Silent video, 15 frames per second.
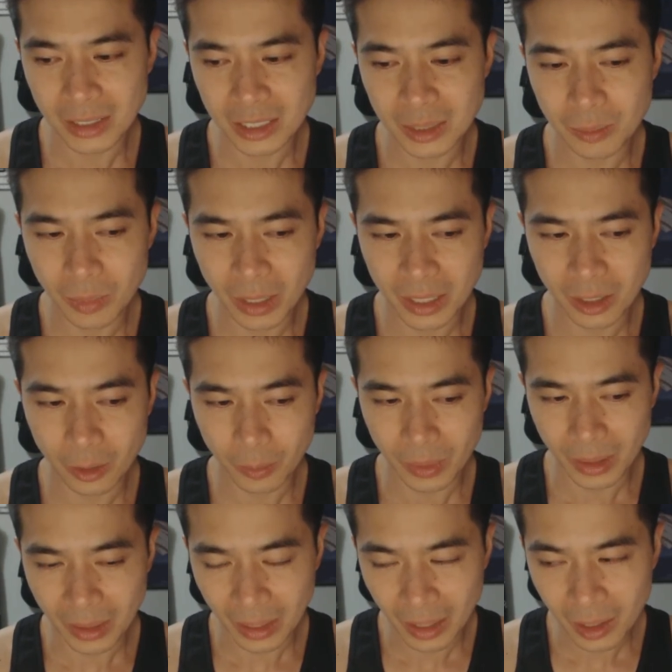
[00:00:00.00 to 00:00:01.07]
she might not
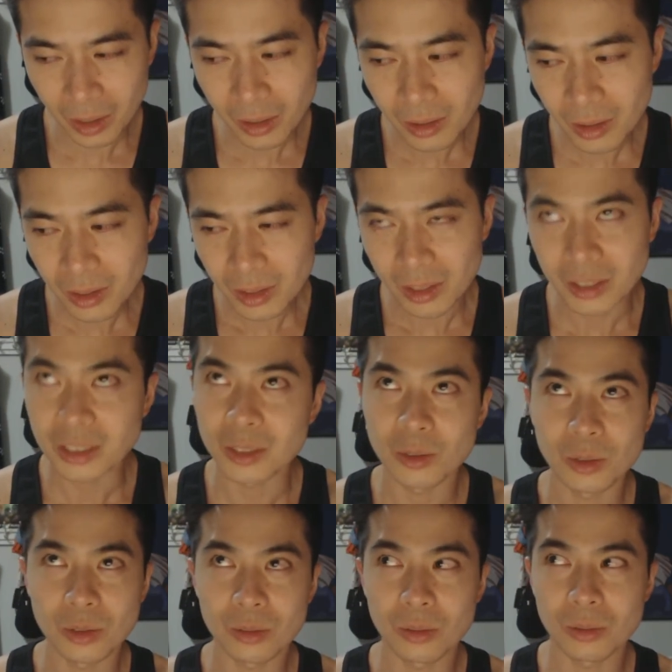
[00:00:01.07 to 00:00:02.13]
be there because it
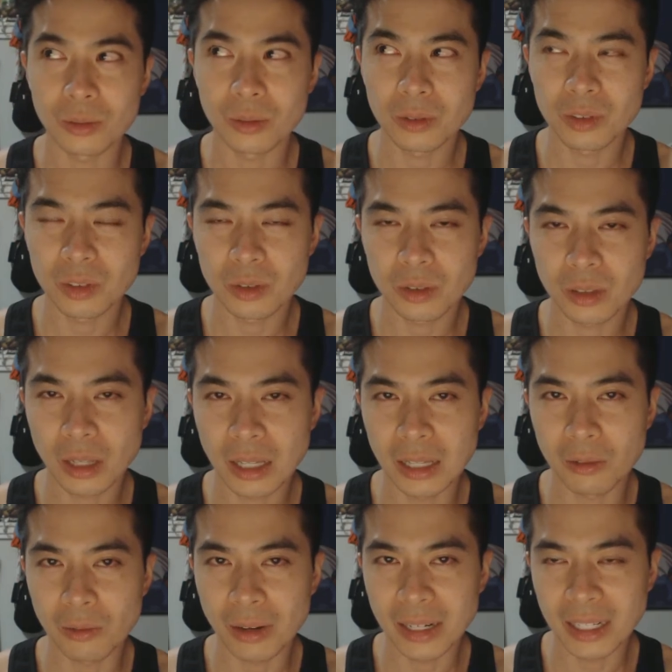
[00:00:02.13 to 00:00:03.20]
was
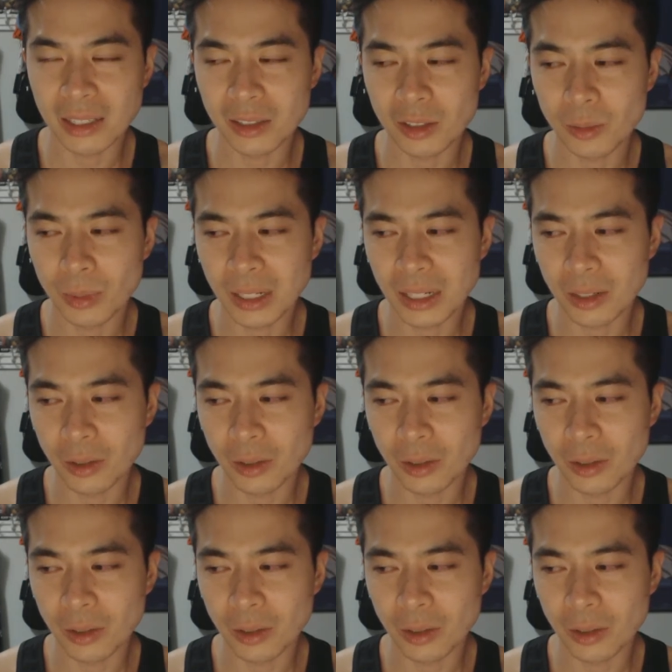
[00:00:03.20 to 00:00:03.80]
slightly raining a little bit,